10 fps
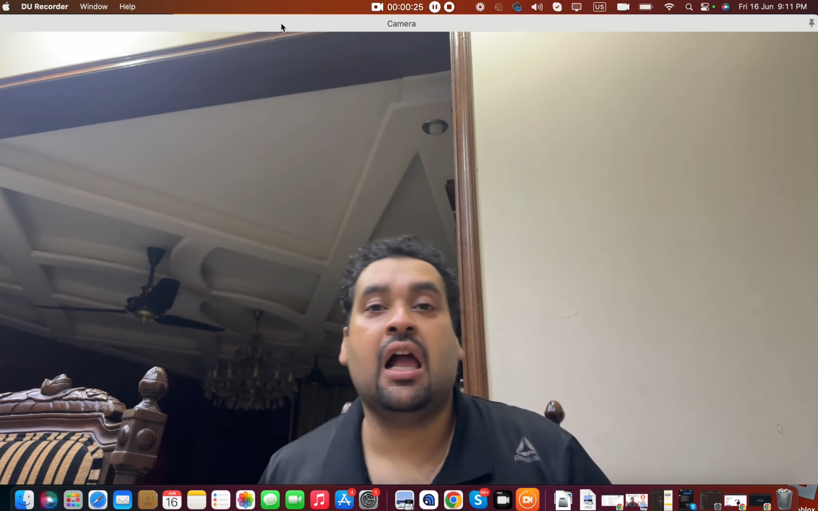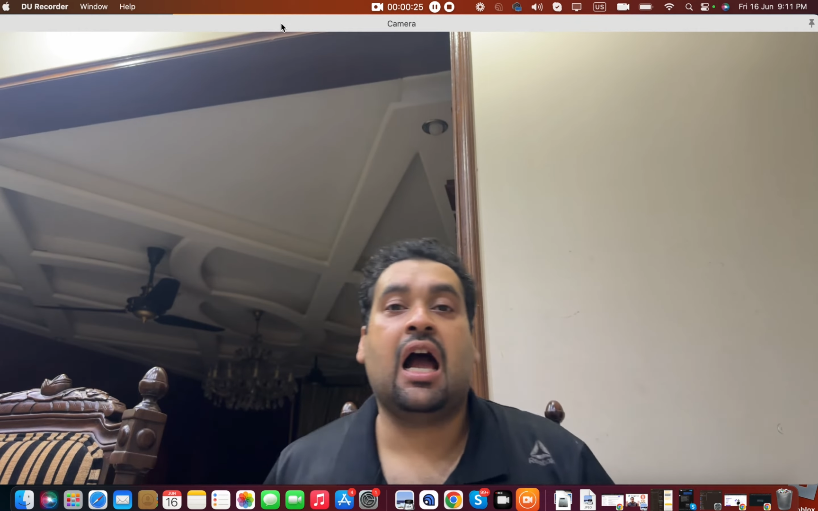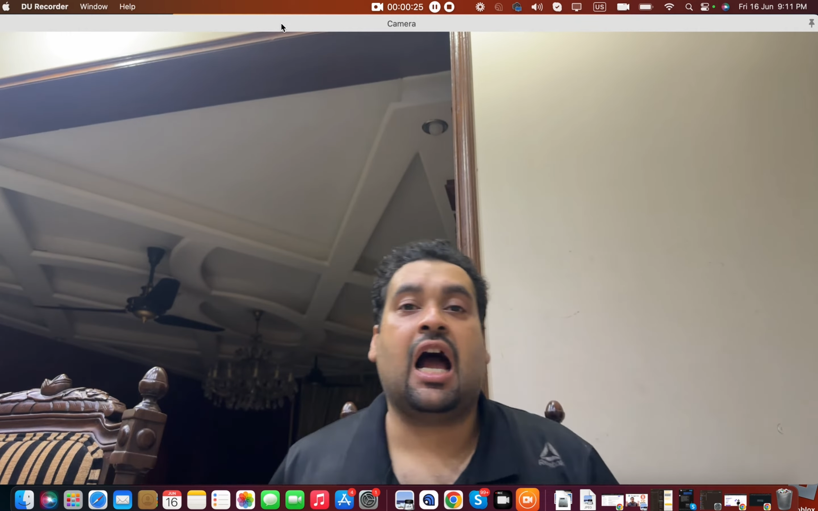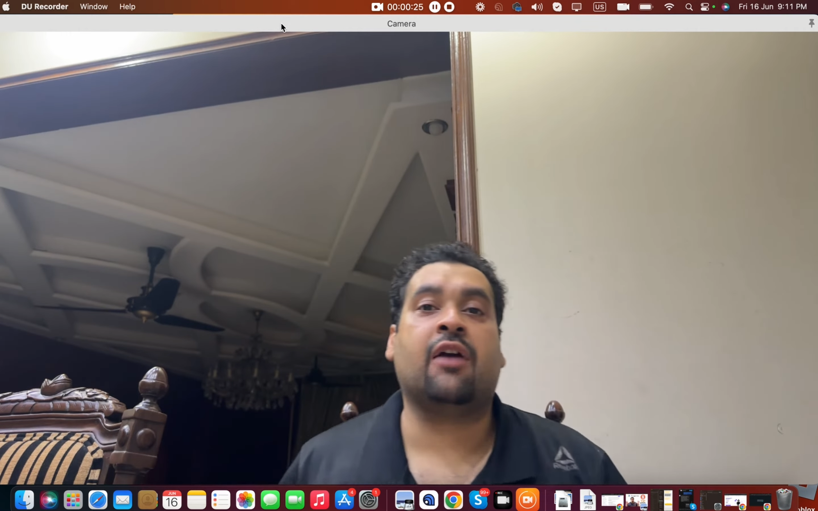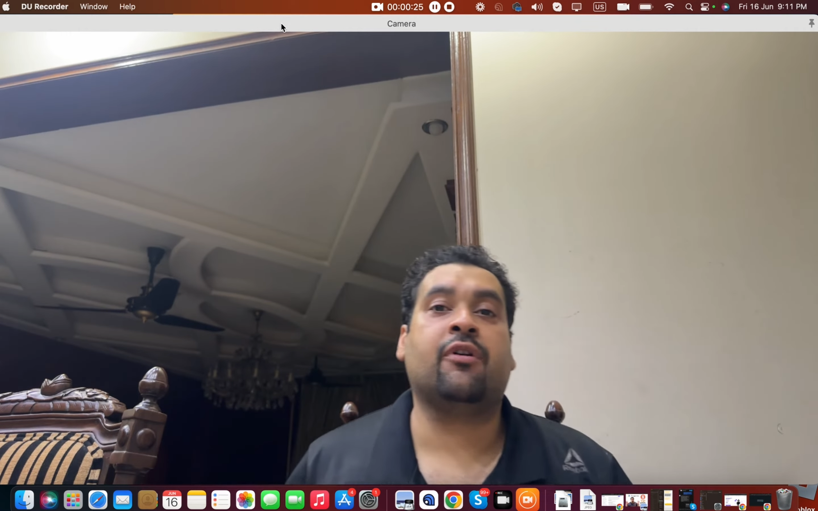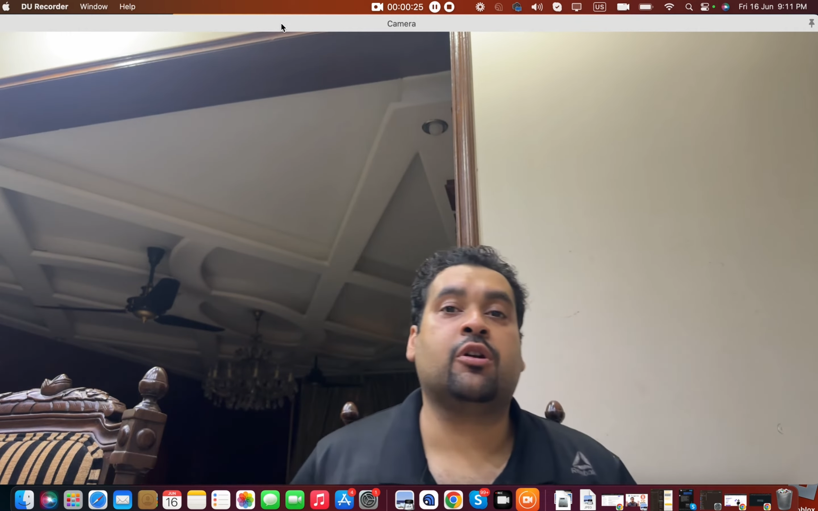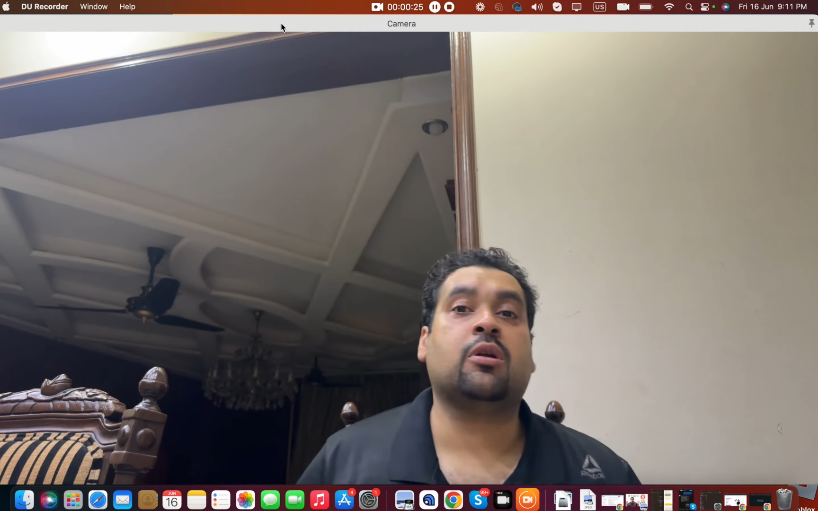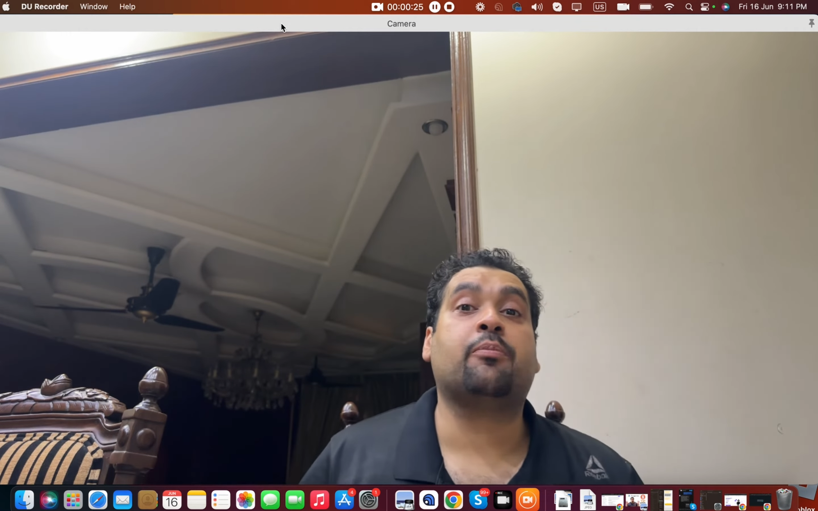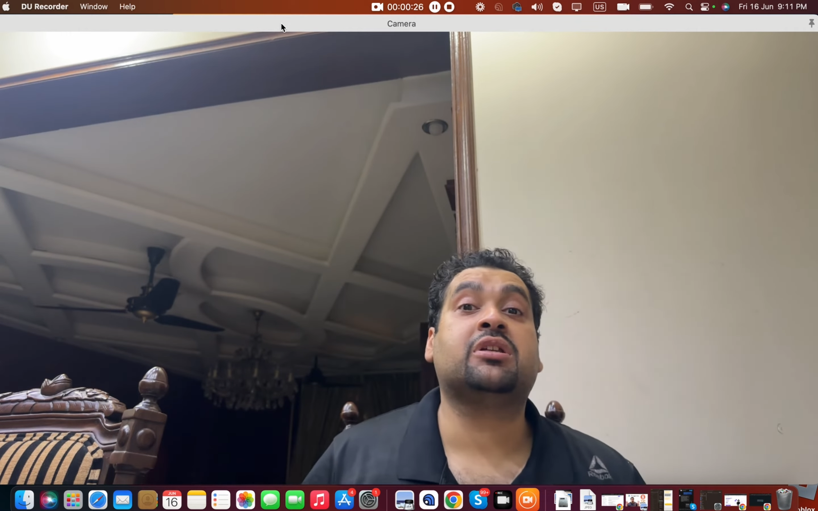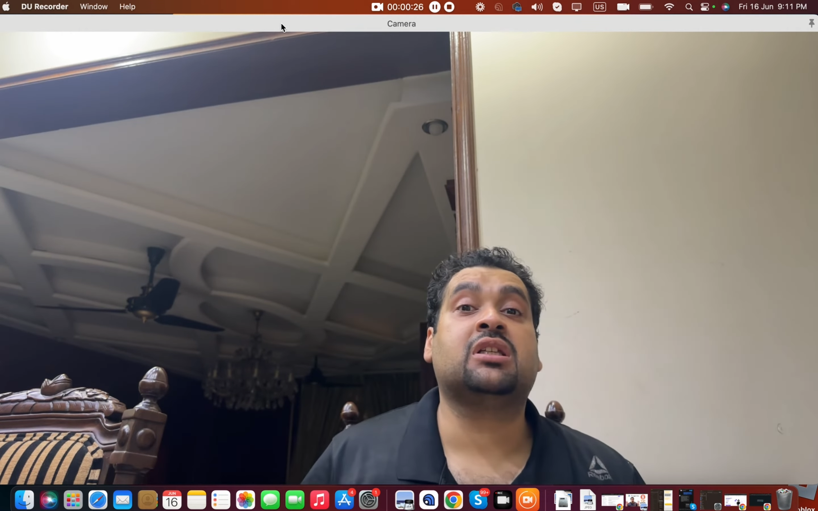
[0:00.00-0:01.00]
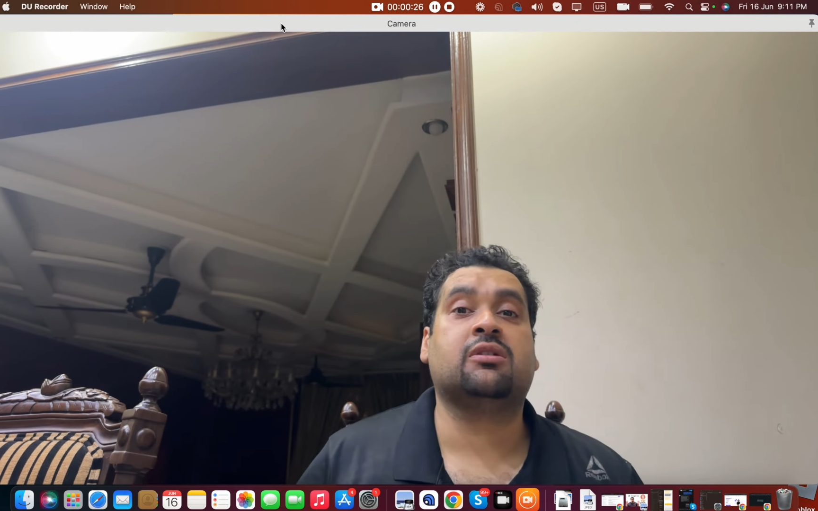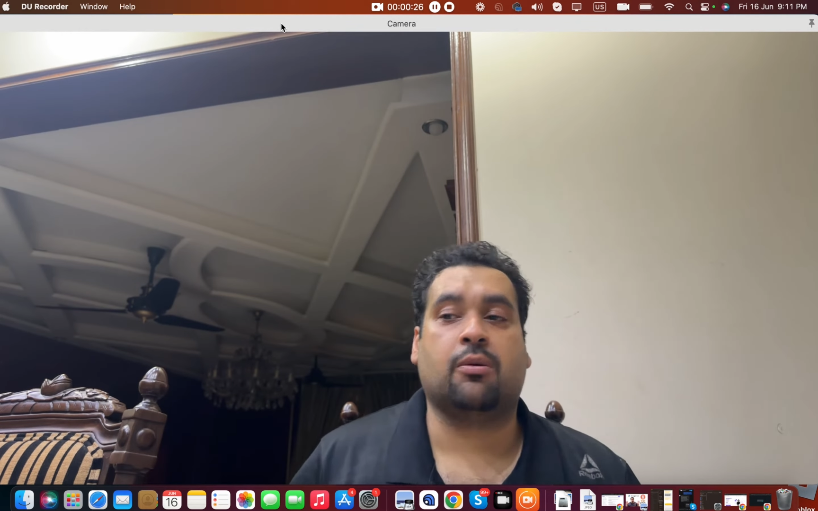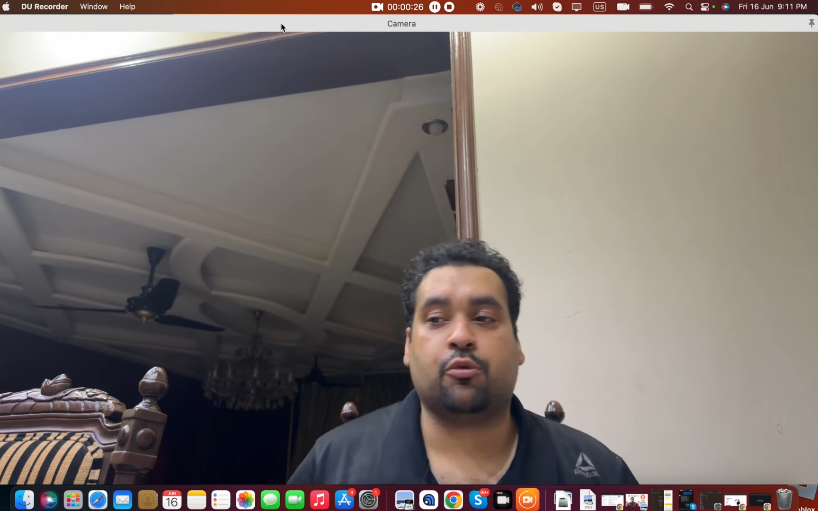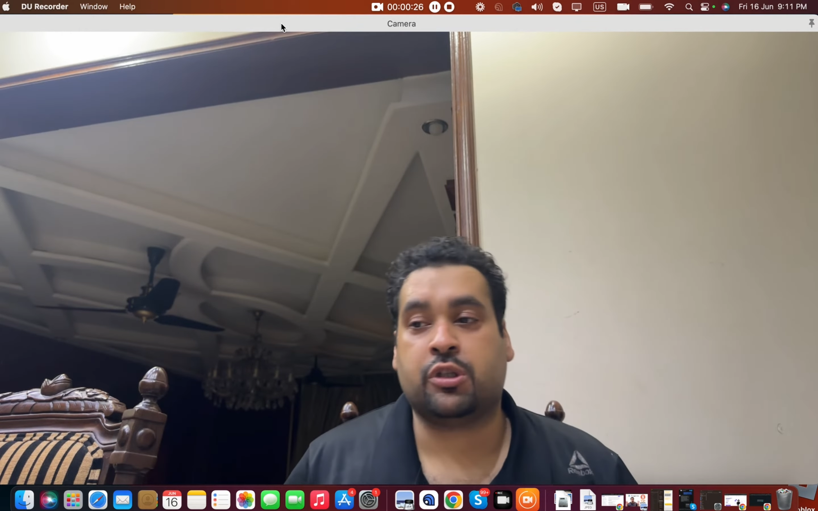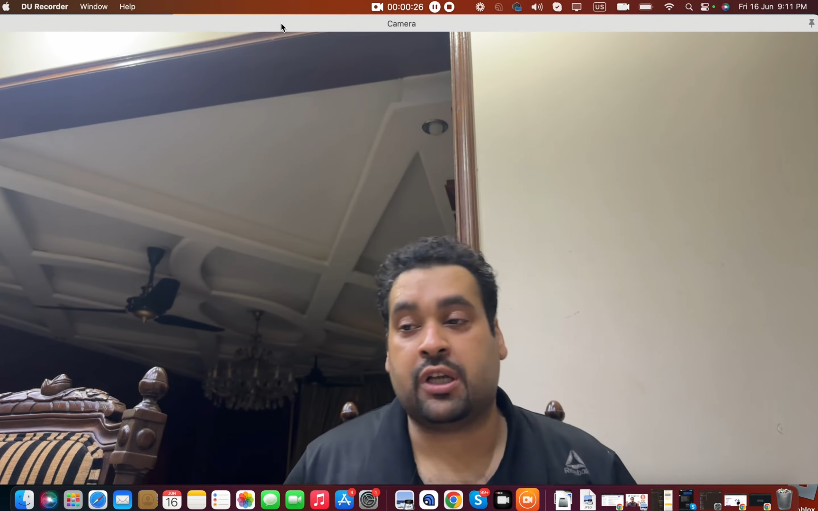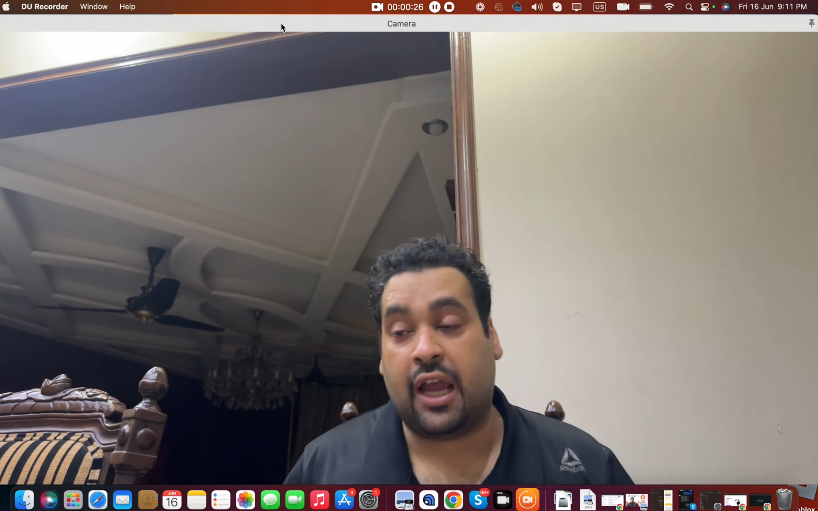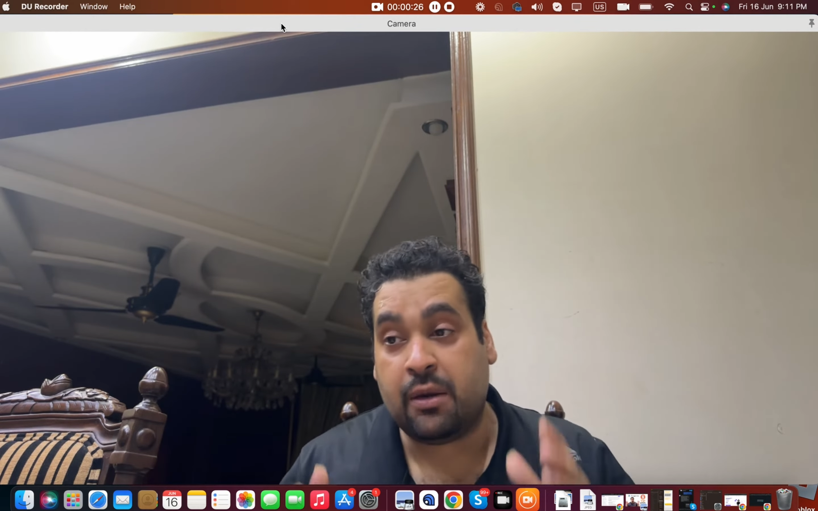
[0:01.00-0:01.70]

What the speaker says: I went to the business web hosting,